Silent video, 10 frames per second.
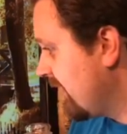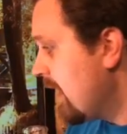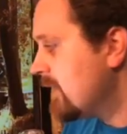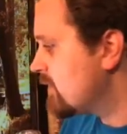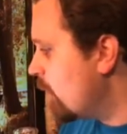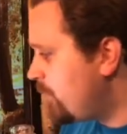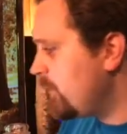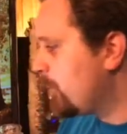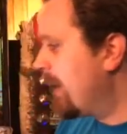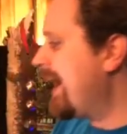Don't feel
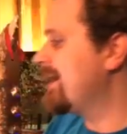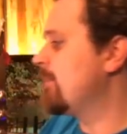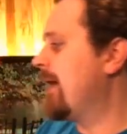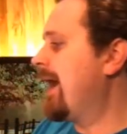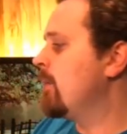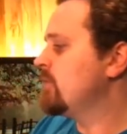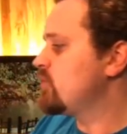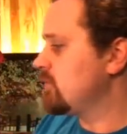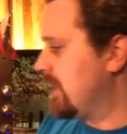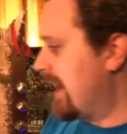bad about how much you
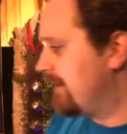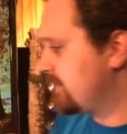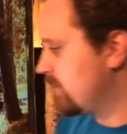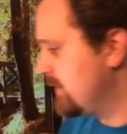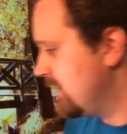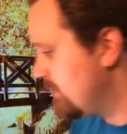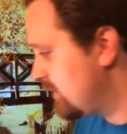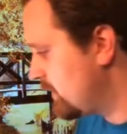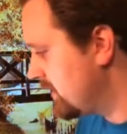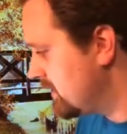laugh during the
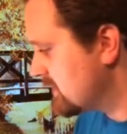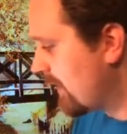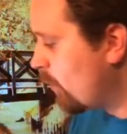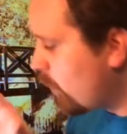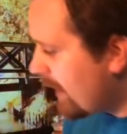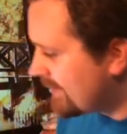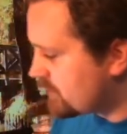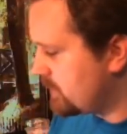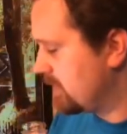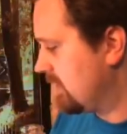in-betweens. I want
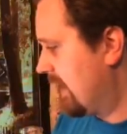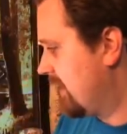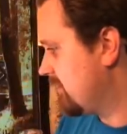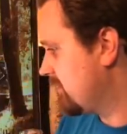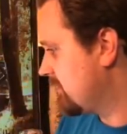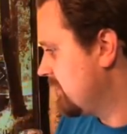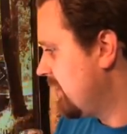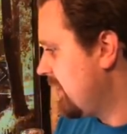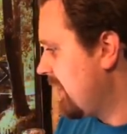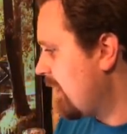you to laugh.
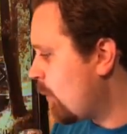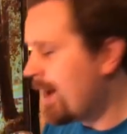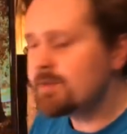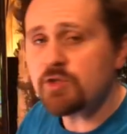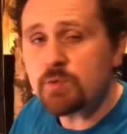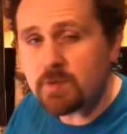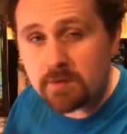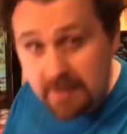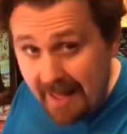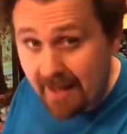I want you to
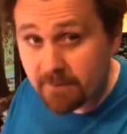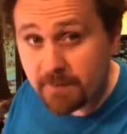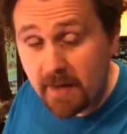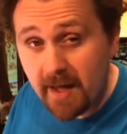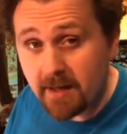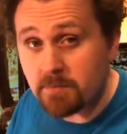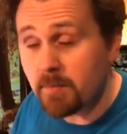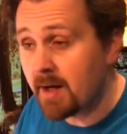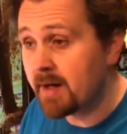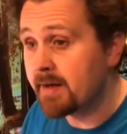laugh at
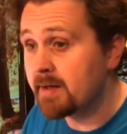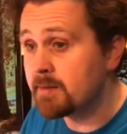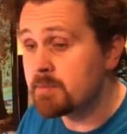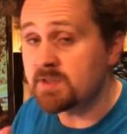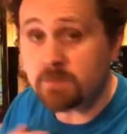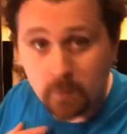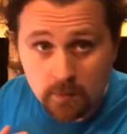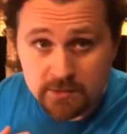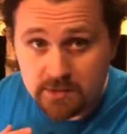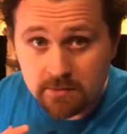my
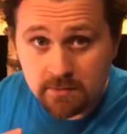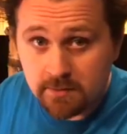misfortune.